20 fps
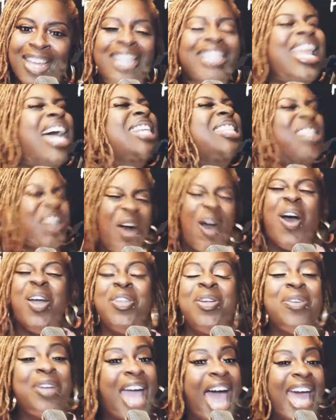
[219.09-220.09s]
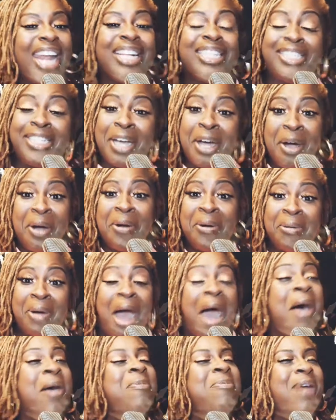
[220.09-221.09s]
That's all you got to do.
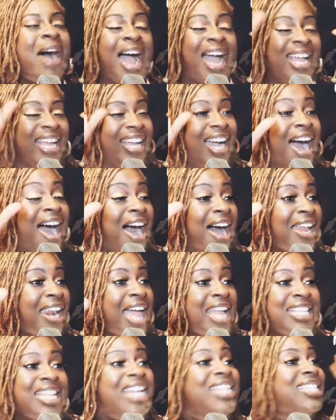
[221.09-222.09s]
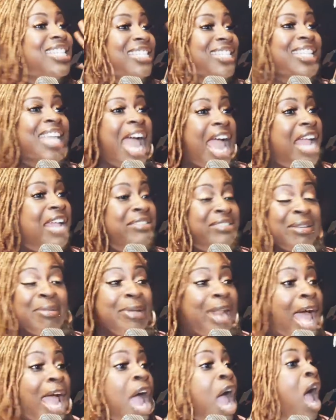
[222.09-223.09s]
Oh my God. Like that just came to
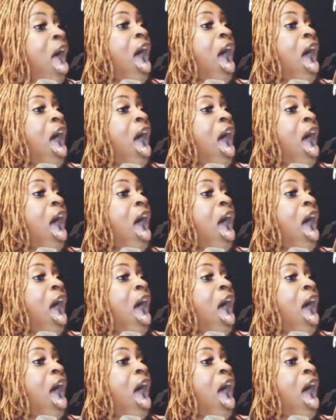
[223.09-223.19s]
me like,